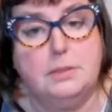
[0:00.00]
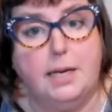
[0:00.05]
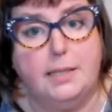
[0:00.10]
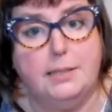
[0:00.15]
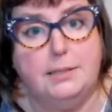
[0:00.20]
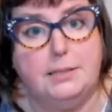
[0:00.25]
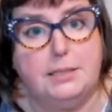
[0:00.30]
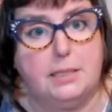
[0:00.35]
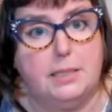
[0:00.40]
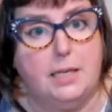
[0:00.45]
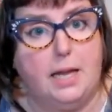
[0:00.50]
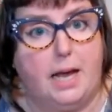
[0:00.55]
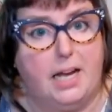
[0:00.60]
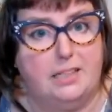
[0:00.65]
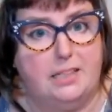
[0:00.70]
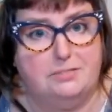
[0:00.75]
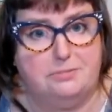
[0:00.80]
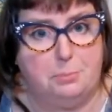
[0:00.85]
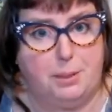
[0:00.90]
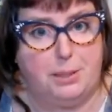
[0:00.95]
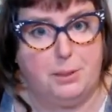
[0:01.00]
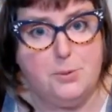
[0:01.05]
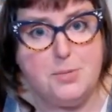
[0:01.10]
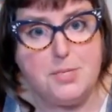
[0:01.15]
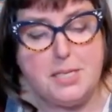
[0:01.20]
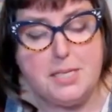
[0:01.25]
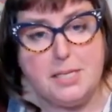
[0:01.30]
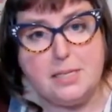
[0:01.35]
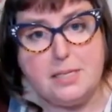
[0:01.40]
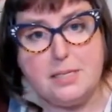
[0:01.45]
to live
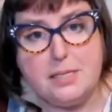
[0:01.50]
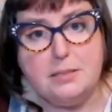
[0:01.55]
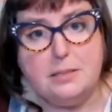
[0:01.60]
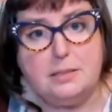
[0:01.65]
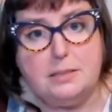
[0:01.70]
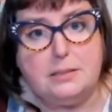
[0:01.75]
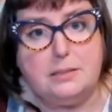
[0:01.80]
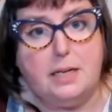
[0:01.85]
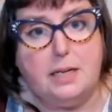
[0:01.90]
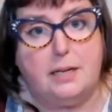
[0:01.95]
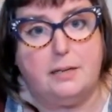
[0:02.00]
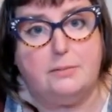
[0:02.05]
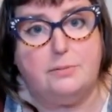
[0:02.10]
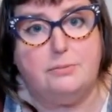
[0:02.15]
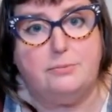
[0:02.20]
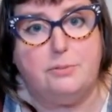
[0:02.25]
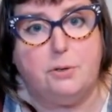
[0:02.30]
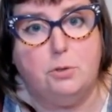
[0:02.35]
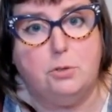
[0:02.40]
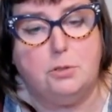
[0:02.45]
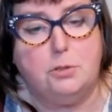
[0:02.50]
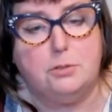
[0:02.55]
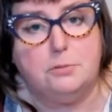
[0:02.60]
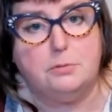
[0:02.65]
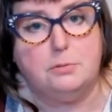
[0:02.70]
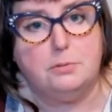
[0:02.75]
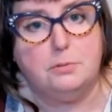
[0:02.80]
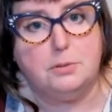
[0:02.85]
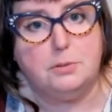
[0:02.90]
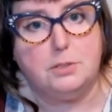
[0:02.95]
music, a lot of folk
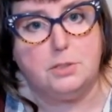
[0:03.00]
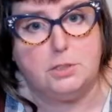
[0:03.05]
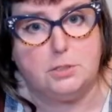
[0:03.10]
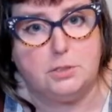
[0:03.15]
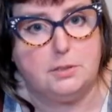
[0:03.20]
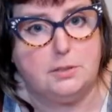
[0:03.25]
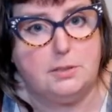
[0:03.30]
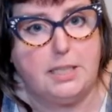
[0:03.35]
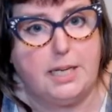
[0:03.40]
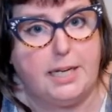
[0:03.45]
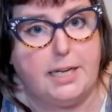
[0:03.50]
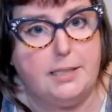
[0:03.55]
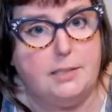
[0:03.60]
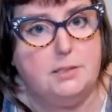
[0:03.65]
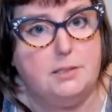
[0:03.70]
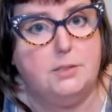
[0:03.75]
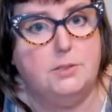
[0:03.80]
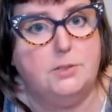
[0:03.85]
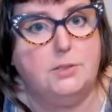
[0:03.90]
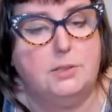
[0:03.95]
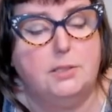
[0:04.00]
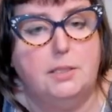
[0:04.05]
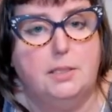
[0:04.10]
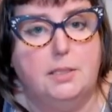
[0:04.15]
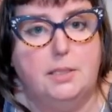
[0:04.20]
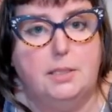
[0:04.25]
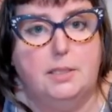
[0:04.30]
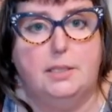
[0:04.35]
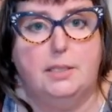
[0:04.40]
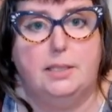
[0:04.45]
tales
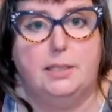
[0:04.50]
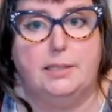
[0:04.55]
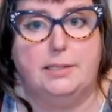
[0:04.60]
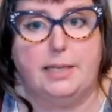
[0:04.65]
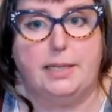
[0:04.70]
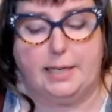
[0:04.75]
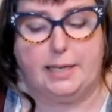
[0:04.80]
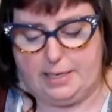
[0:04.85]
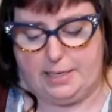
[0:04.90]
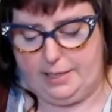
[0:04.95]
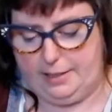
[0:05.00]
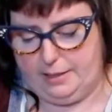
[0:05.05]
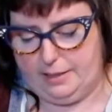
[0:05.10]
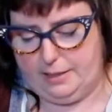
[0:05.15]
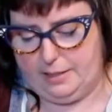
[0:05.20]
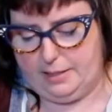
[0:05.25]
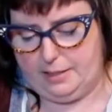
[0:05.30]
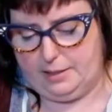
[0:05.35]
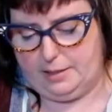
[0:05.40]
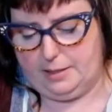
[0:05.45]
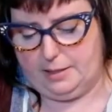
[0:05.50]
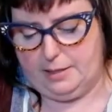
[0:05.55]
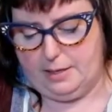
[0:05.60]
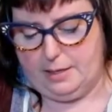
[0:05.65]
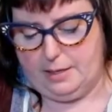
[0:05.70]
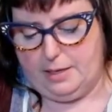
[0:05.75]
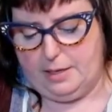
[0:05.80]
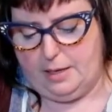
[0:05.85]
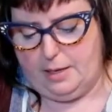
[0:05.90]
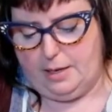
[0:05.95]
and that kind of thing,
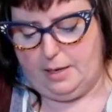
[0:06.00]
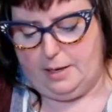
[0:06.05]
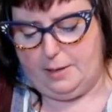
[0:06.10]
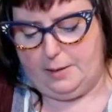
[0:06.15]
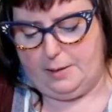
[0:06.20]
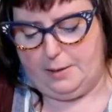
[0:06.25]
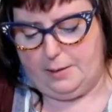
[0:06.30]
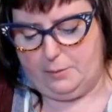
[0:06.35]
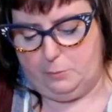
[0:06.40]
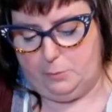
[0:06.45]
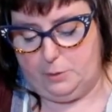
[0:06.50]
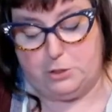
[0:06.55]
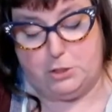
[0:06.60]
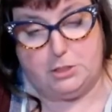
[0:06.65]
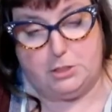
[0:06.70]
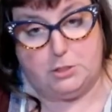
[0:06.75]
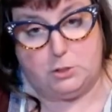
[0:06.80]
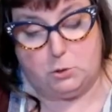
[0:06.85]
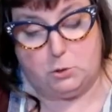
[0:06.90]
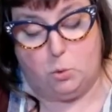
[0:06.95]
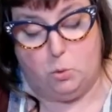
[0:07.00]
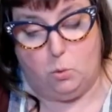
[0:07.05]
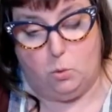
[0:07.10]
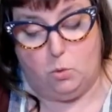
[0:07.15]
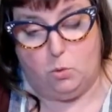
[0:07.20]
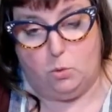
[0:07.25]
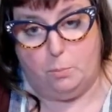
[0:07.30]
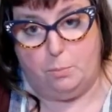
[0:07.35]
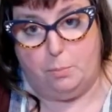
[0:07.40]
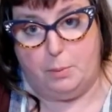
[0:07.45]
which is
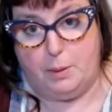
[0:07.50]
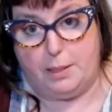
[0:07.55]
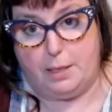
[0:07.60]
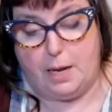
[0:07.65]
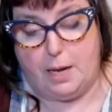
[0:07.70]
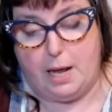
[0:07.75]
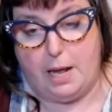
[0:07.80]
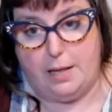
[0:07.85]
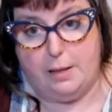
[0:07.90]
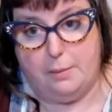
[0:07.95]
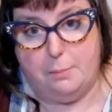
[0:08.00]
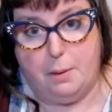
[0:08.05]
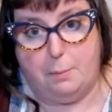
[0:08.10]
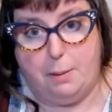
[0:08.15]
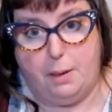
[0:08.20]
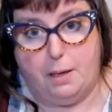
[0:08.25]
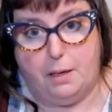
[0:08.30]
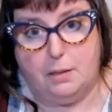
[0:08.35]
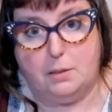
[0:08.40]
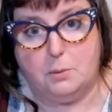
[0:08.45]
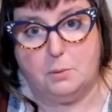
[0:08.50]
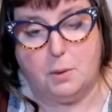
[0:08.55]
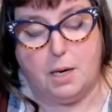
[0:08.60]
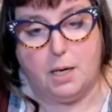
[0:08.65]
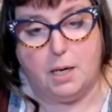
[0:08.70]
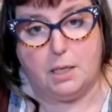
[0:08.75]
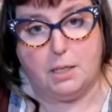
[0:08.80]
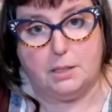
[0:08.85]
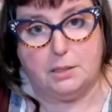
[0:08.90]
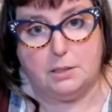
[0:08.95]
cool. But I am a punk
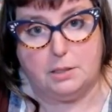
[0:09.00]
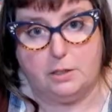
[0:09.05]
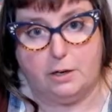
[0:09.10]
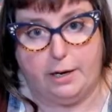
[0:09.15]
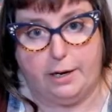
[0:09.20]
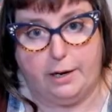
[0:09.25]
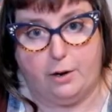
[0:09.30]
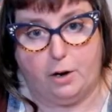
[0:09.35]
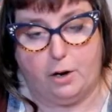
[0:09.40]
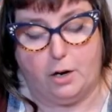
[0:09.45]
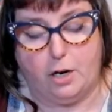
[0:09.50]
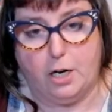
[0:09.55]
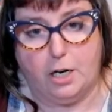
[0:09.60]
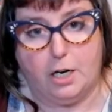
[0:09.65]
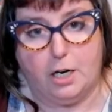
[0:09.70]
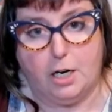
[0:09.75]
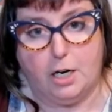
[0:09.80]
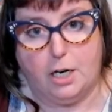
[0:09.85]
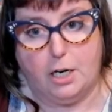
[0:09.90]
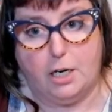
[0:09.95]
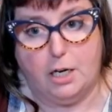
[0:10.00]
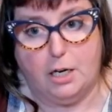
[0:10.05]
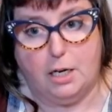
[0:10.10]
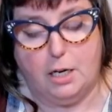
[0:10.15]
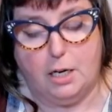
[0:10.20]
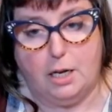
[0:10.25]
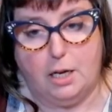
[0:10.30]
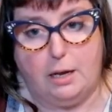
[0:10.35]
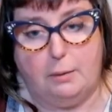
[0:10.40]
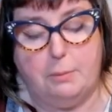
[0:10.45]
rock cranker.
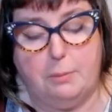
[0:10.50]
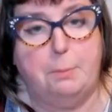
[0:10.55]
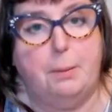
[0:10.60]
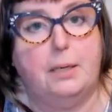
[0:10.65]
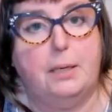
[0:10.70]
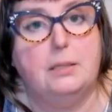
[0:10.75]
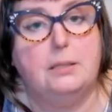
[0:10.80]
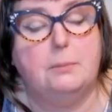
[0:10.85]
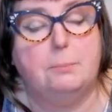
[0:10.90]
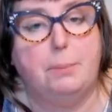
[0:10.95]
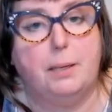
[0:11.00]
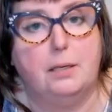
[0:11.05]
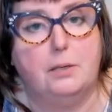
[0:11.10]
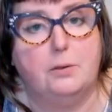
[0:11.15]
I'm a punk